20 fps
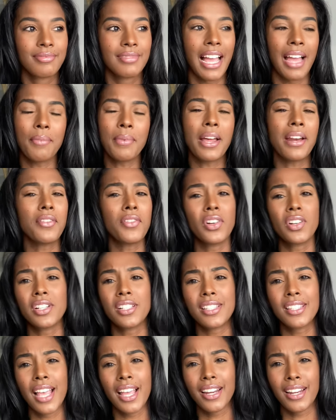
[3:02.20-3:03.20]
I'm not even gonna
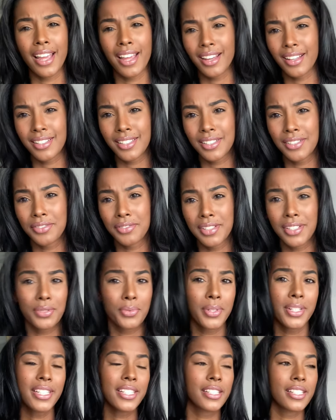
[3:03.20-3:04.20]
say negative. It's
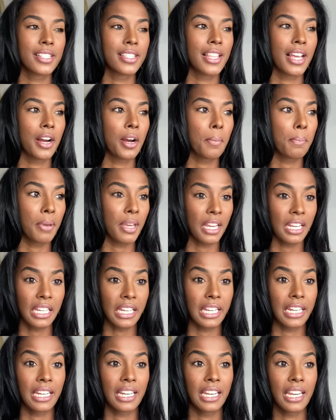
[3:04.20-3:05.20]
really just their
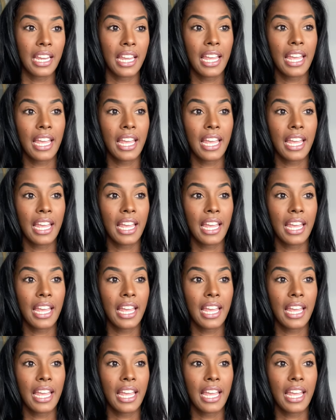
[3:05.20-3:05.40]
opinion.